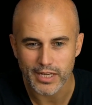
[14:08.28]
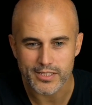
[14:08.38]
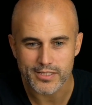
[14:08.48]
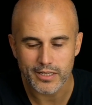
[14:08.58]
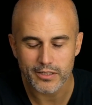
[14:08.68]

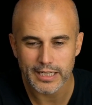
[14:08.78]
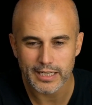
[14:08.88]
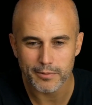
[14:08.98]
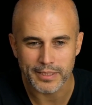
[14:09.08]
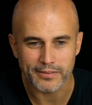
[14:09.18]
And the second
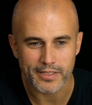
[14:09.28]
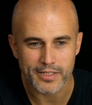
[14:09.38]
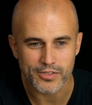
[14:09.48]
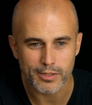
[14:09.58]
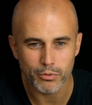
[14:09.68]
element
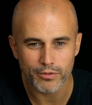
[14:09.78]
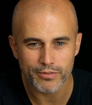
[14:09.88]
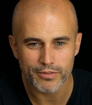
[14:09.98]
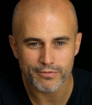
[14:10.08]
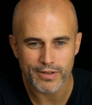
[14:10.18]
is the
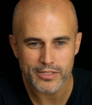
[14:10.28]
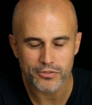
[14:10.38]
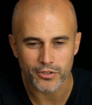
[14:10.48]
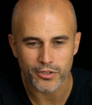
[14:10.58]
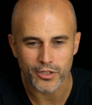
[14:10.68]
pool of
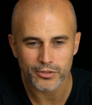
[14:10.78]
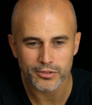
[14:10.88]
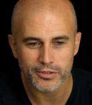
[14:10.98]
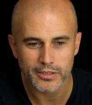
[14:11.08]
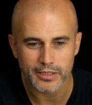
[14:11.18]
investor,
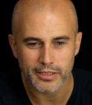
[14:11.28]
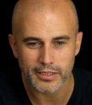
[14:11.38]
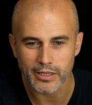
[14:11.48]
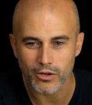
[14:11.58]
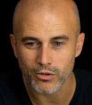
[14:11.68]
not
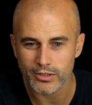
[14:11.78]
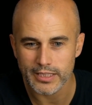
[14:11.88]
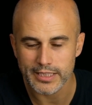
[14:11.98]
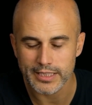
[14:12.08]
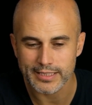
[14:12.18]

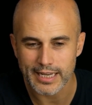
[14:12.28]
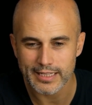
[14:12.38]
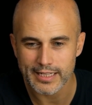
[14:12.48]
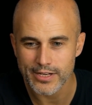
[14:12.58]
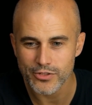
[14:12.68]
only
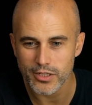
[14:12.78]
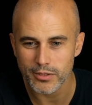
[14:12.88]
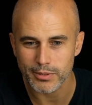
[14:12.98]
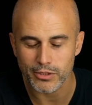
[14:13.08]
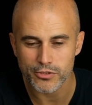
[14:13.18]
Italian
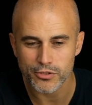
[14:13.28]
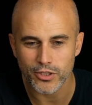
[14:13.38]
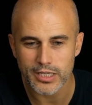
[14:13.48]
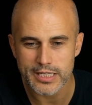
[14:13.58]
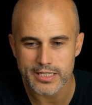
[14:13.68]
angel, but also
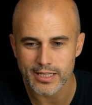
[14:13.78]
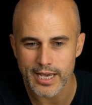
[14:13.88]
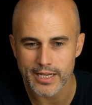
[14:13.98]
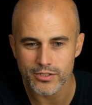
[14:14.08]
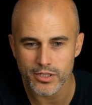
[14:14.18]
early
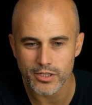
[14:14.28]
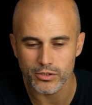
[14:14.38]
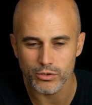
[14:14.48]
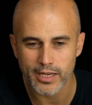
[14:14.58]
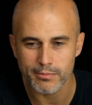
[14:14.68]
stage
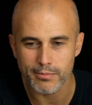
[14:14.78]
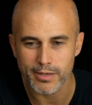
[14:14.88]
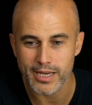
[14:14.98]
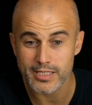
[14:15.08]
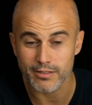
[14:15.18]

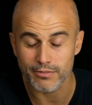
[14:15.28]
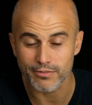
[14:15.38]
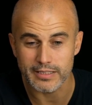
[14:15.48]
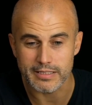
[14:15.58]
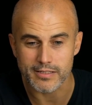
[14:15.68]
UK-based
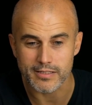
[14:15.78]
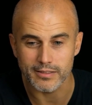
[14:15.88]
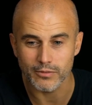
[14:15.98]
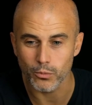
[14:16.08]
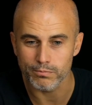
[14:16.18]
funds.
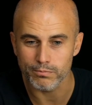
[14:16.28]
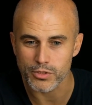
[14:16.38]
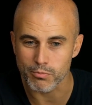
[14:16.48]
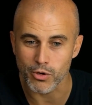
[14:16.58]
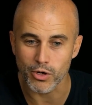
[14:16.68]

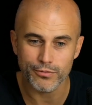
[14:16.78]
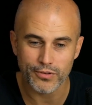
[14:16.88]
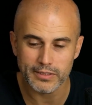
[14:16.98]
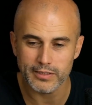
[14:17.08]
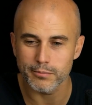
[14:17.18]
Smaller
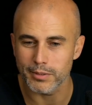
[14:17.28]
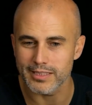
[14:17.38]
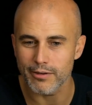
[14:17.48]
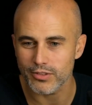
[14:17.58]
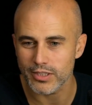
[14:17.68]
fund,
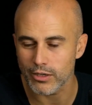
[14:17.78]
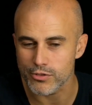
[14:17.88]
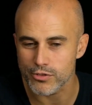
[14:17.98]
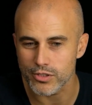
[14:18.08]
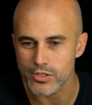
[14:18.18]
but definitely
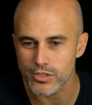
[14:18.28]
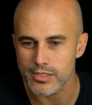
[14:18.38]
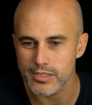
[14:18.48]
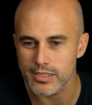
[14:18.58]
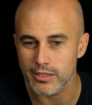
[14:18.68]
also
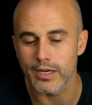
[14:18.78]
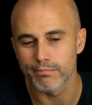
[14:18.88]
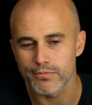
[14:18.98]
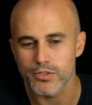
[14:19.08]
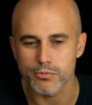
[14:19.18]
interesting. Well,
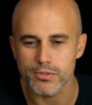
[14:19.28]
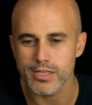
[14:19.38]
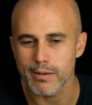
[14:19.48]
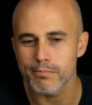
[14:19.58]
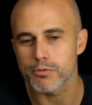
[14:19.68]

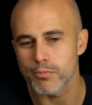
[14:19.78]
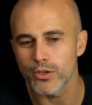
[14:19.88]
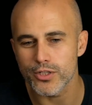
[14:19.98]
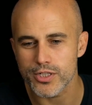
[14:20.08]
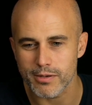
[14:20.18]
some
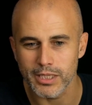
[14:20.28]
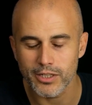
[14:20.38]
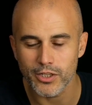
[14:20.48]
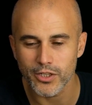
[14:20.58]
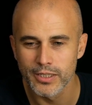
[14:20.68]
smaller, some
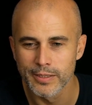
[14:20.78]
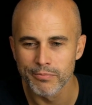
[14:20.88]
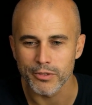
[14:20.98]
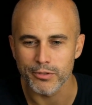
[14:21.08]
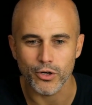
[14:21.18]
bigger.
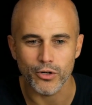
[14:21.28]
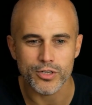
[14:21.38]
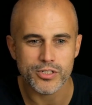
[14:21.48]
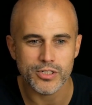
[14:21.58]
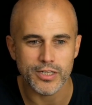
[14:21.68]
Of
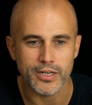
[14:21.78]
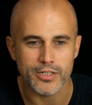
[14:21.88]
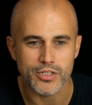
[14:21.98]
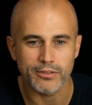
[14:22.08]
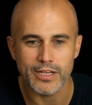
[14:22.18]
course,
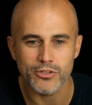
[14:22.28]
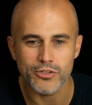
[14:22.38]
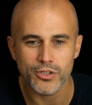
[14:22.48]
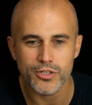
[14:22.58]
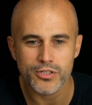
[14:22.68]
giant
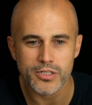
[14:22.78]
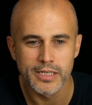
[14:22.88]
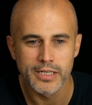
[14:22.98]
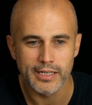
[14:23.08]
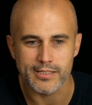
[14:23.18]
ventures.
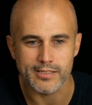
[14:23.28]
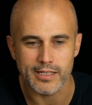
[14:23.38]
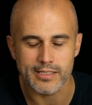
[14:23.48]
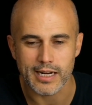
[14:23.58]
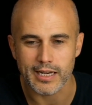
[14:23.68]
It's
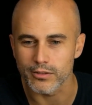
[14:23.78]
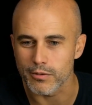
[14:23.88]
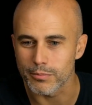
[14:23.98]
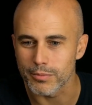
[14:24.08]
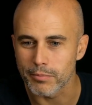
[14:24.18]
like kind of
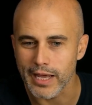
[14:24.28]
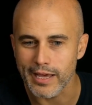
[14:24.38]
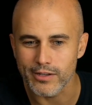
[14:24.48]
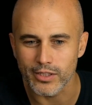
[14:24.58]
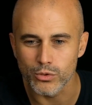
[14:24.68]
a big
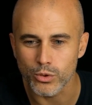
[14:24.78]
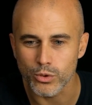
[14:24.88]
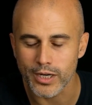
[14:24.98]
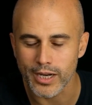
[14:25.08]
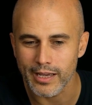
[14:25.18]
player in the
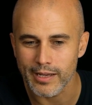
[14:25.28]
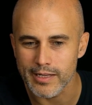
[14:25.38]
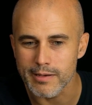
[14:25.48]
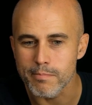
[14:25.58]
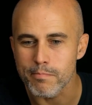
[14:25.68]
UK
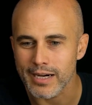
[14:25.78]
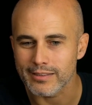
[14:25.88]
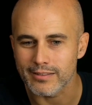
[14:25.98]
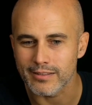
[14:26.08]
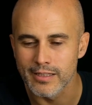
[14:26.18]

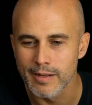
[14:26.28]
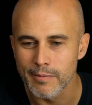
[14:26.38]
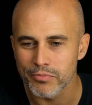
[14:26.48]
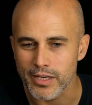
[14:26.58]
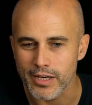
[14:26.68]
impact
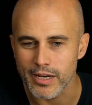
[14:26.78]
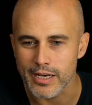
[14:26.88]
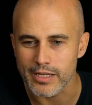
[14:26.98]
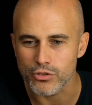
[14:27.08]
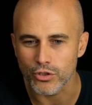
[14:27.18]

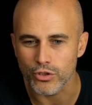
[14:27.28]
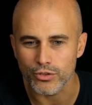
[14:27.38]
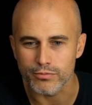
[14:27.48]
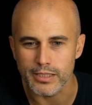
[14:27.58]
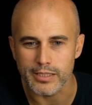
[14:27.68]
sort
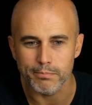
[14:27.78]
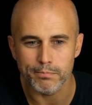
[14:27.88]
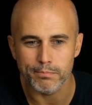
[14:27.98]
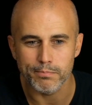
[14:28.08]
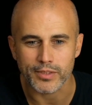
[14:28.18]
of
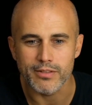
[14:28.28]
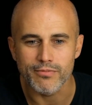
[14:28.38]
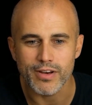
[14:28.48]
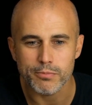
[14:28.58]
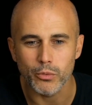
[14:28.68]

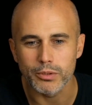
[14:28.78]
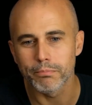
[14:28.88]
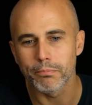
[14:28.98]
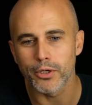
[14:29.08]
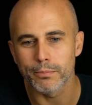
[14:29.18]
investment
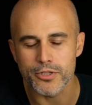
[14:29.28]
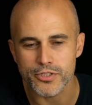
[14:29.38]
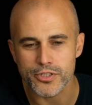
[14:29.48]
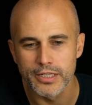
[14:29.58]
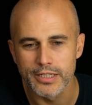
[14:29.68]
with
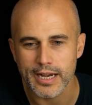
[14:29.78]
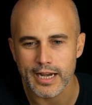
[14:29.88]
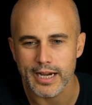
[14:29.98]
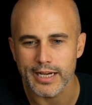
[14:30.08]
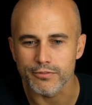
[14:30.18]
purpose
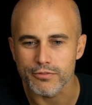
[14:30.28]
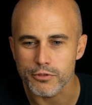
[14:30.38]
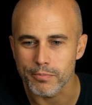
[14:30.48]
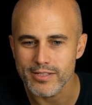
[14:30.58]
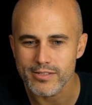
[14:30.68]
kind of
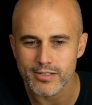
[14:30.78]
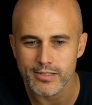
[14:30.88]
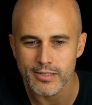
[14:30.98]
space.